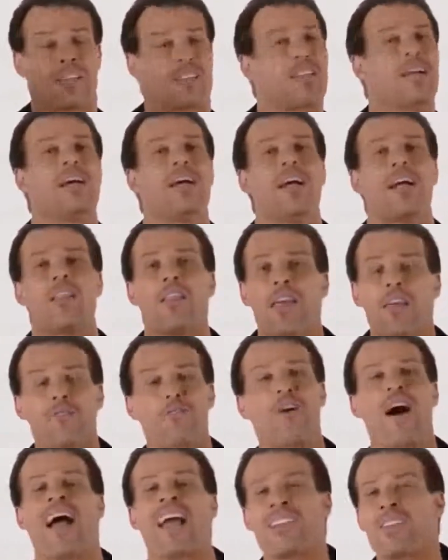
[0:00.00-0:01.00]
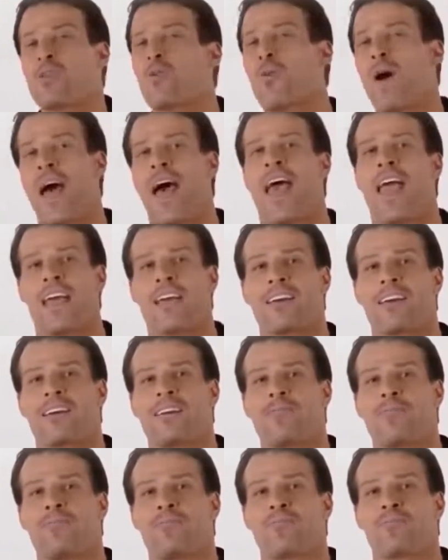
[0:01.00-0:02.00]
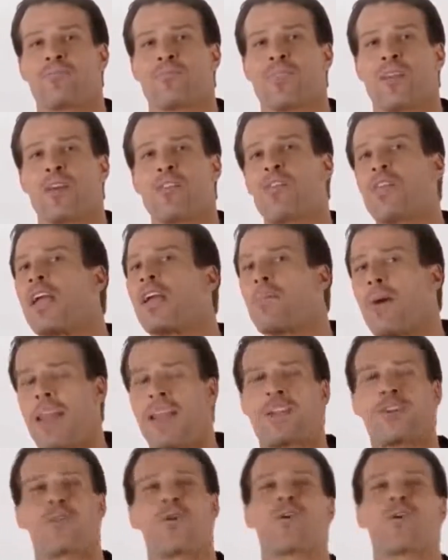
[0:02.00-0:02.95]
it a must, they find the way. Think